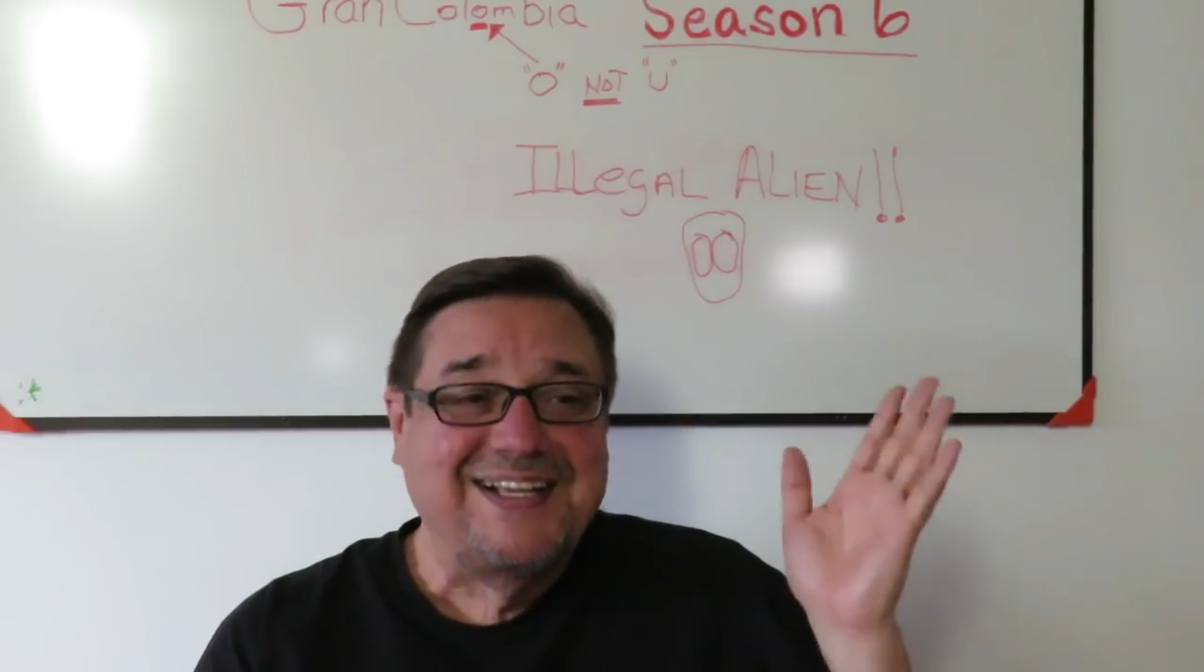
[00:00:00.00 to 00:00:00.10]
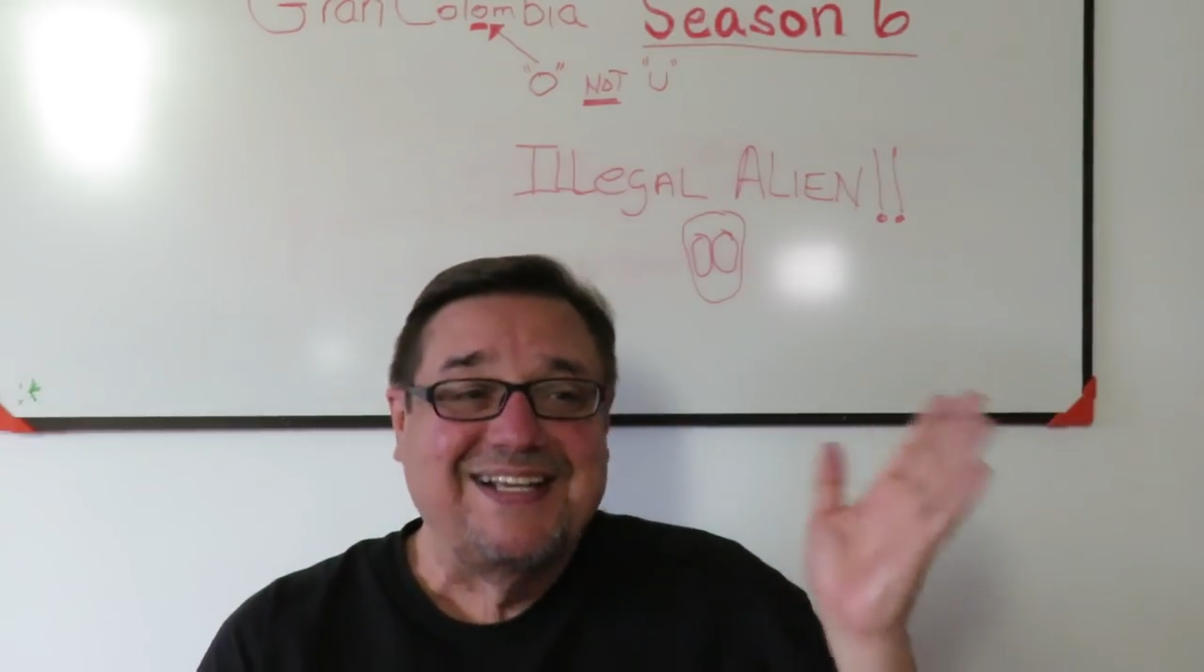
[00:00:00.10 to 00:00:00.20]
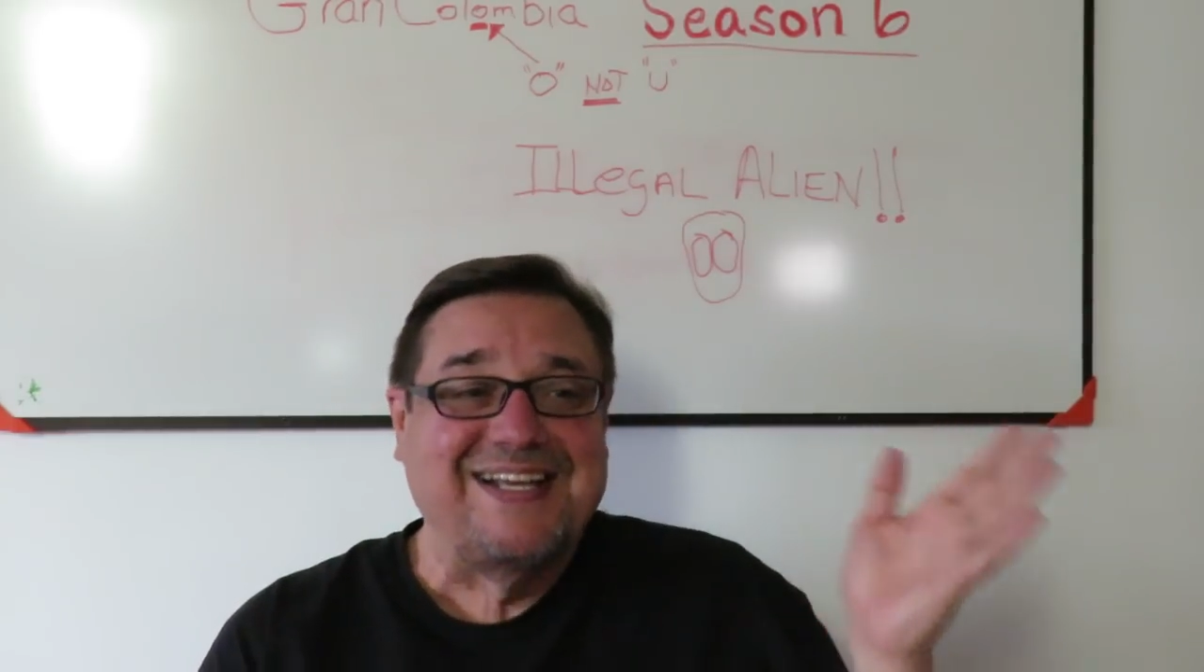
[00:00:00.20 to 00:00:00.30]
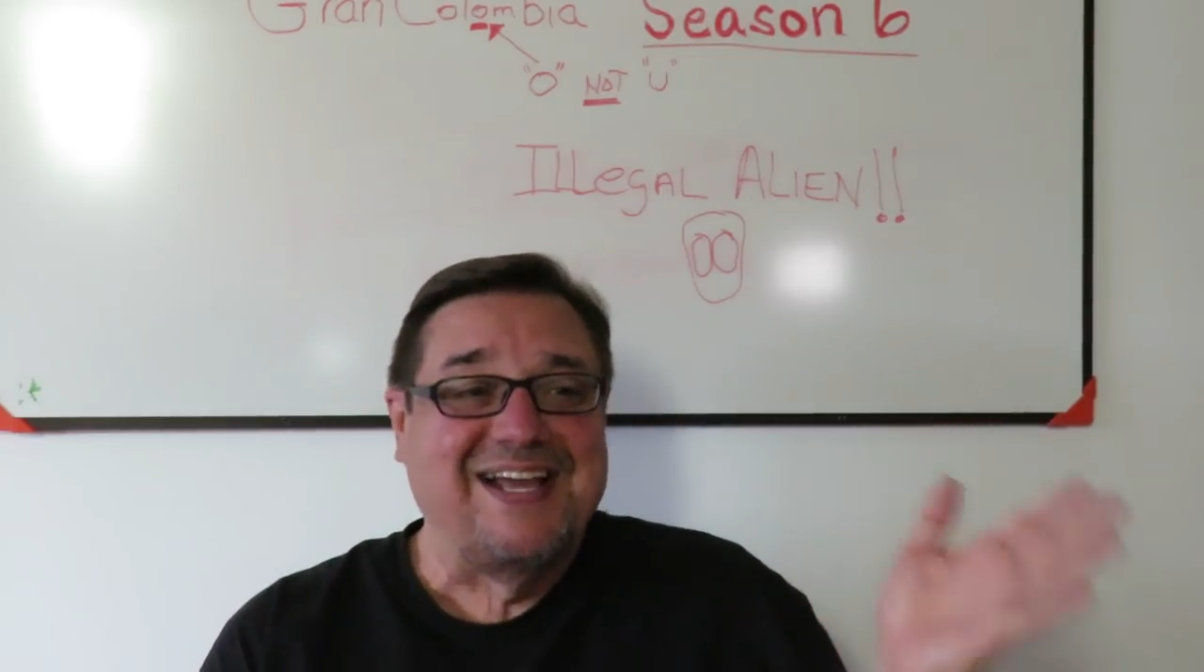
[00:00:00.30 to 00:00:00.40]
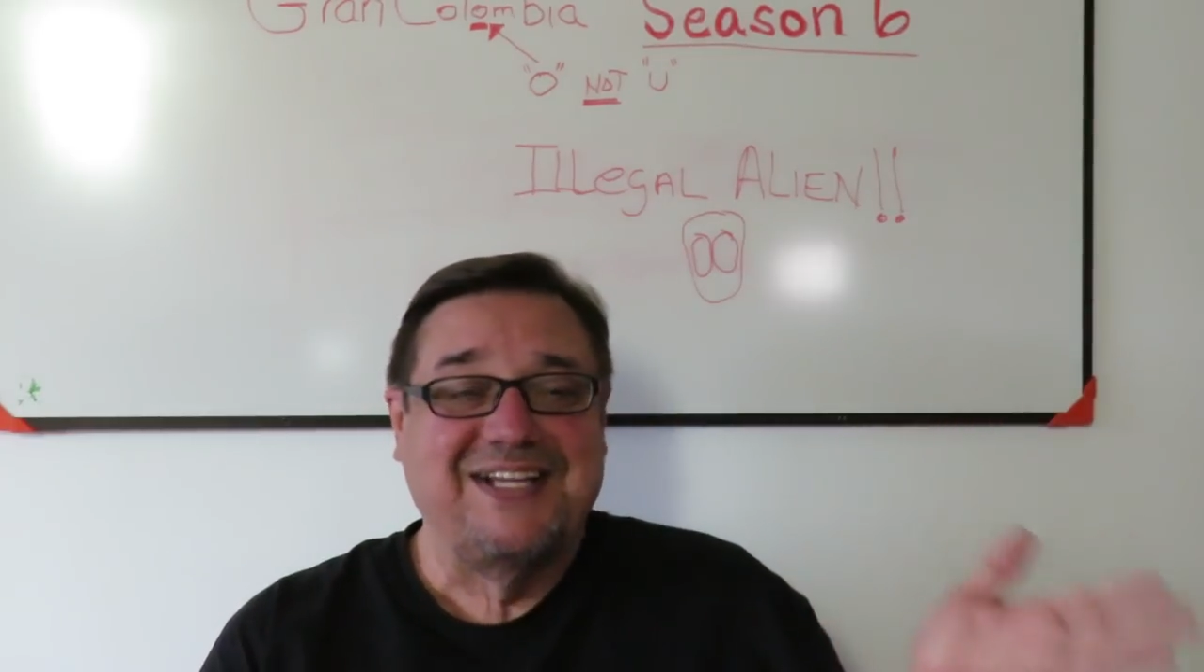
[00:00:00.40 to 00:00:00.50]

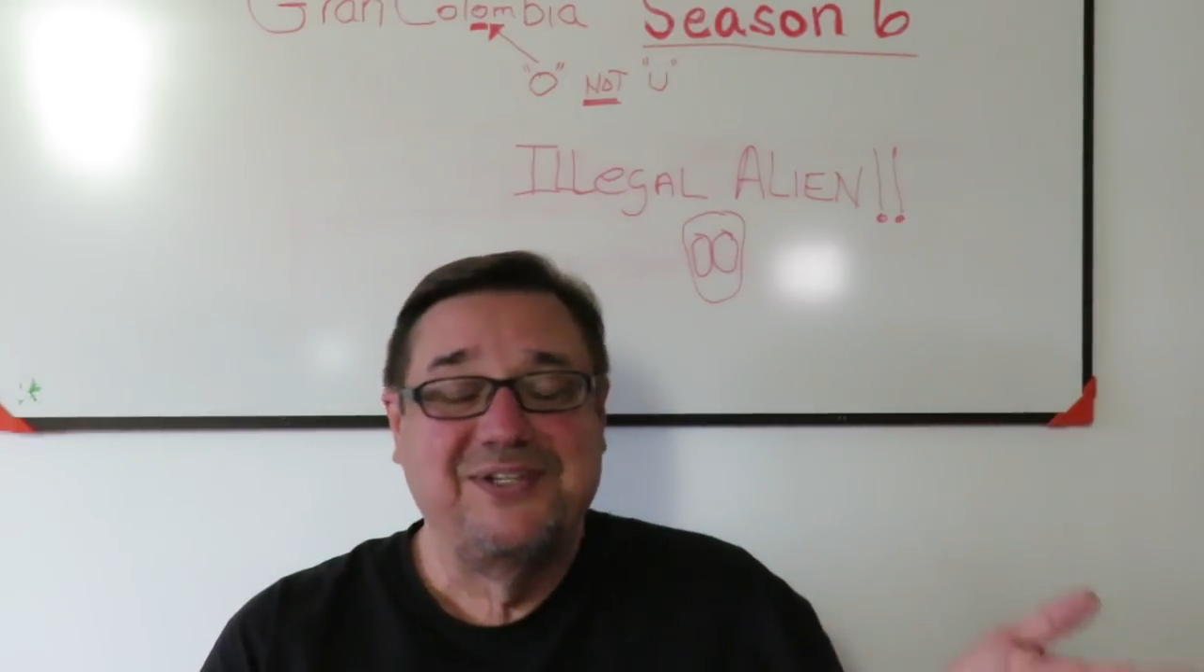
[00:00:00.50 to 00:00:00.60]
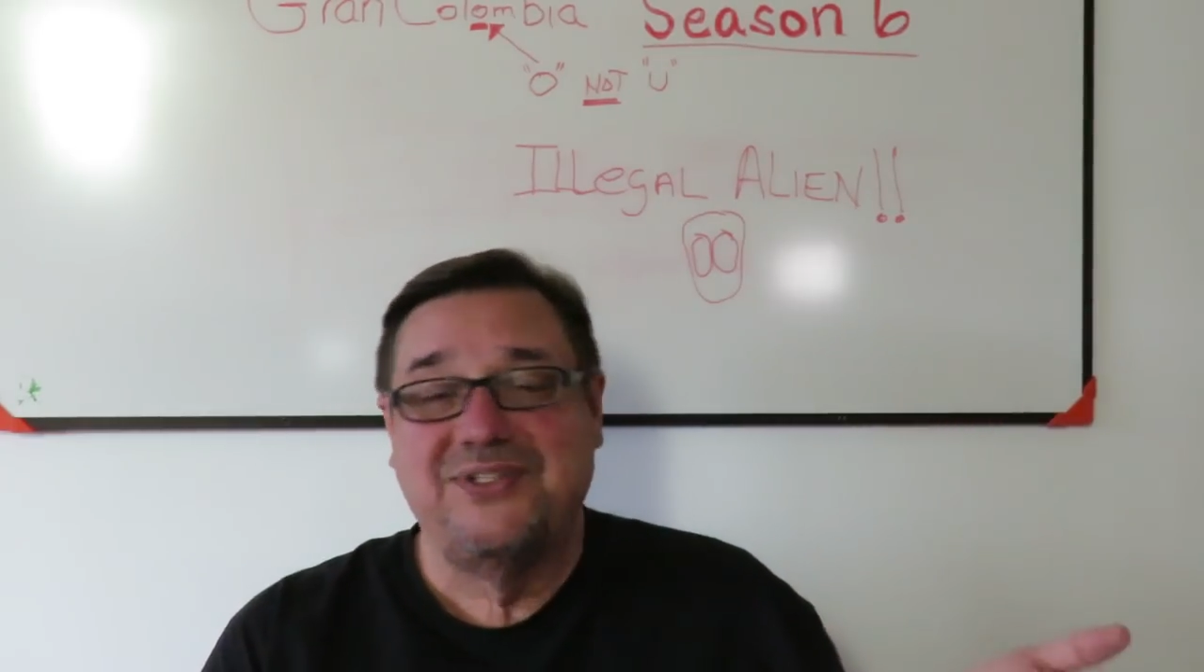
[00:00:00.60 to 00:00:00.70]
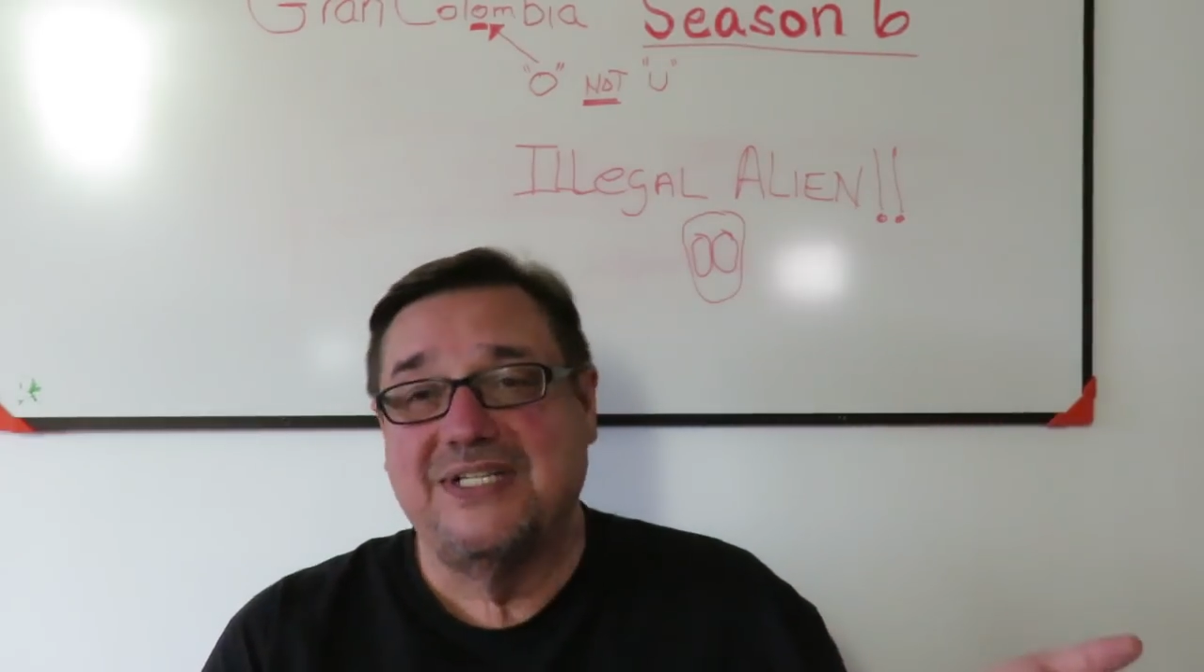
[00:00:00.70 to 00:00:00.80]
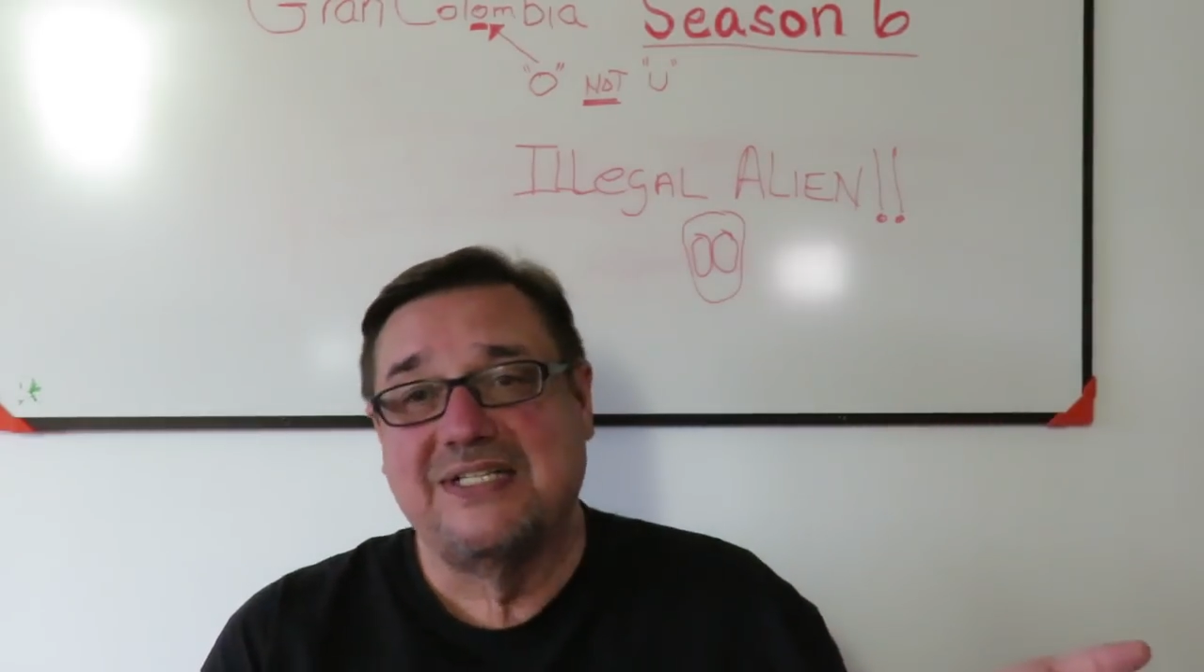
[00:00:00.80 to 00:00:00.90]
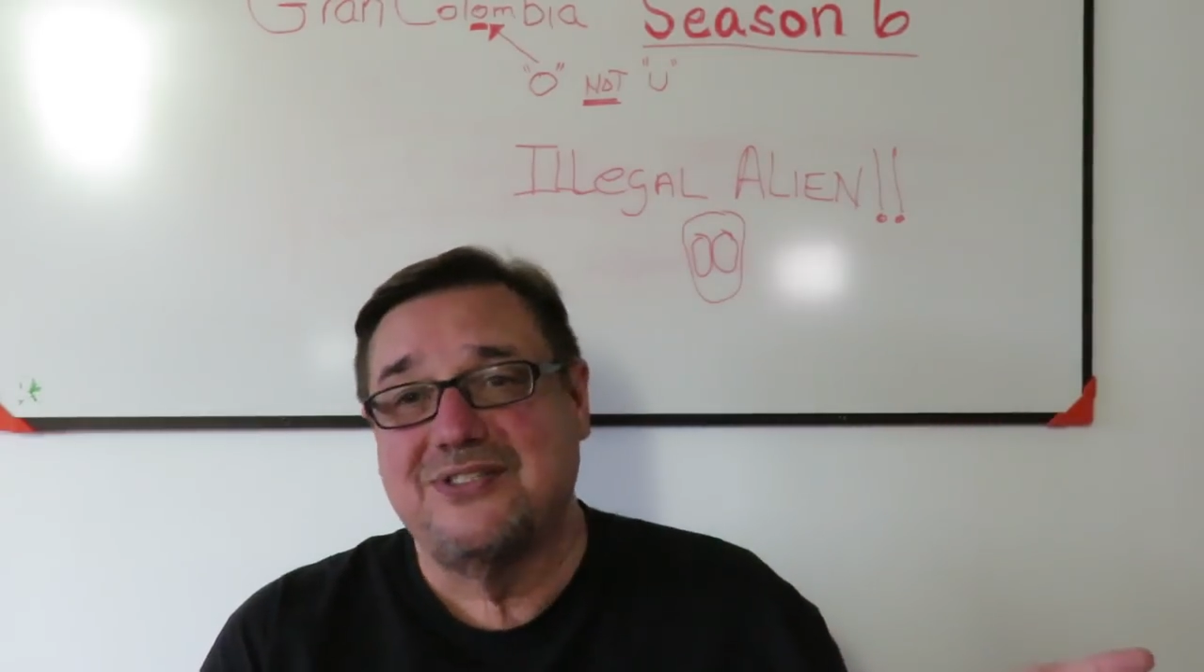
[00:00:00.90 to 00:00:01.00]
Yeah,
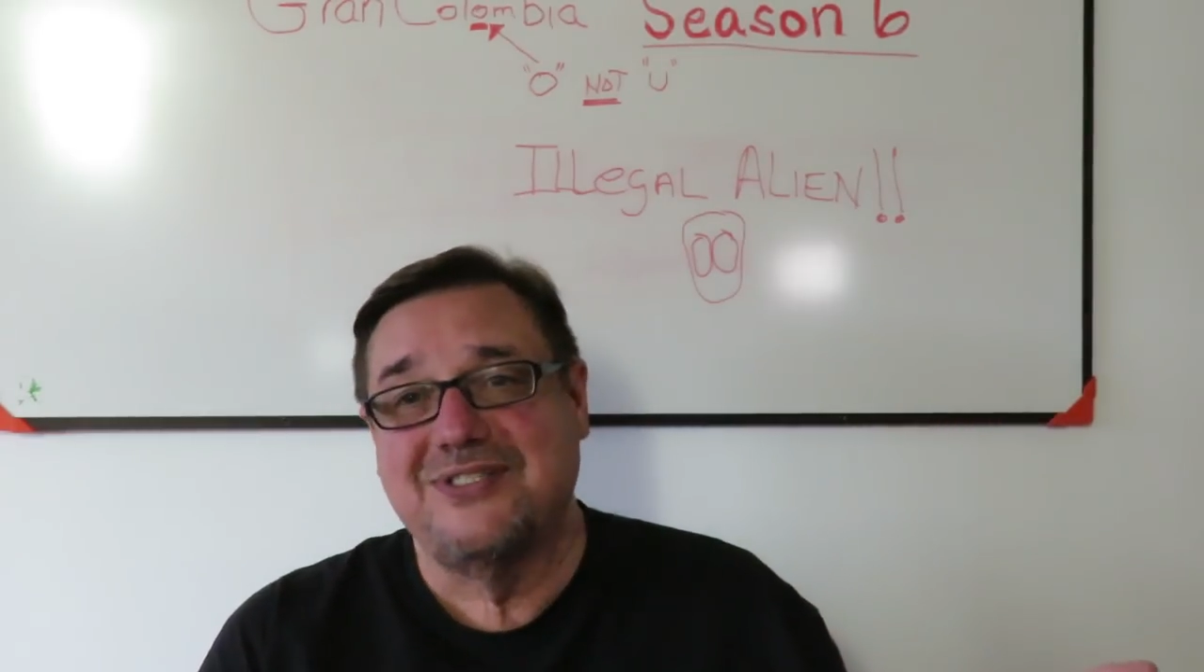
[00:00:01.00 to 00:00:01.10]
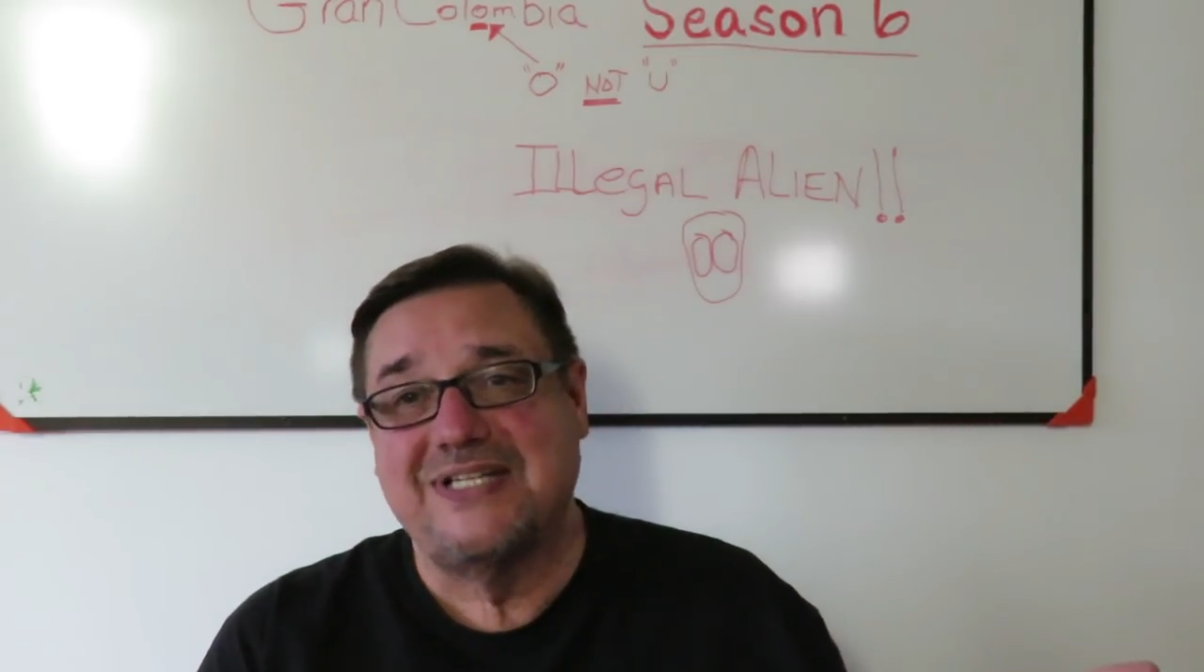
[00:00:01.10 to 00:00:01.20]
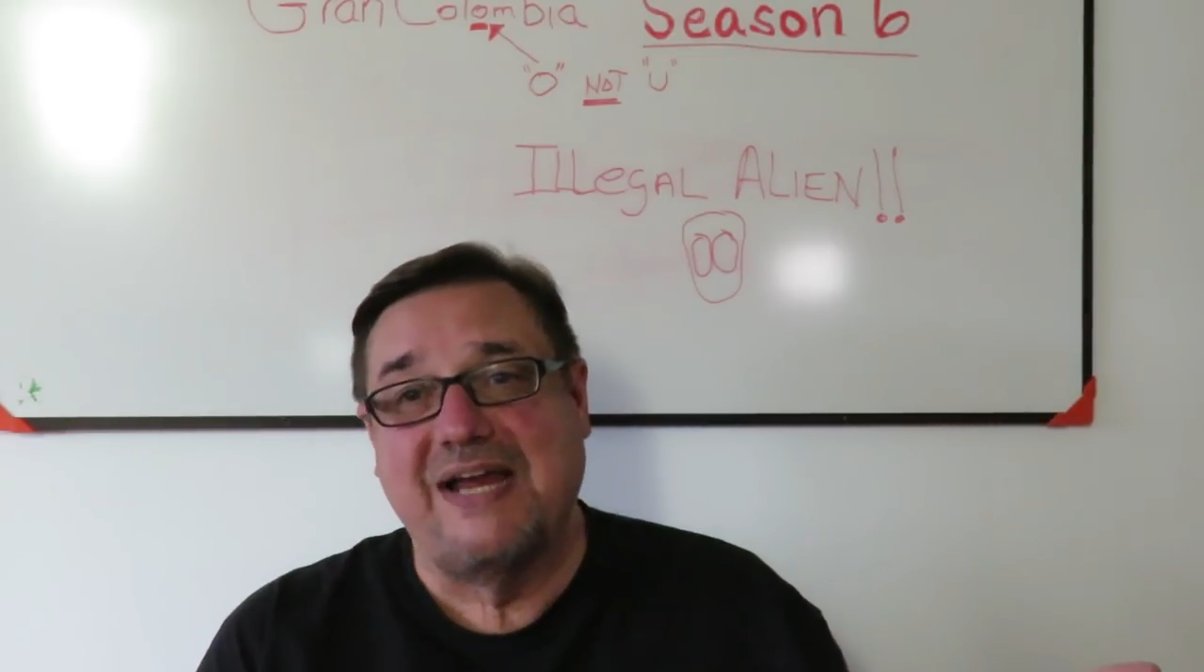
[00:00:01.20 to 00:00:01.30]
you'd think this was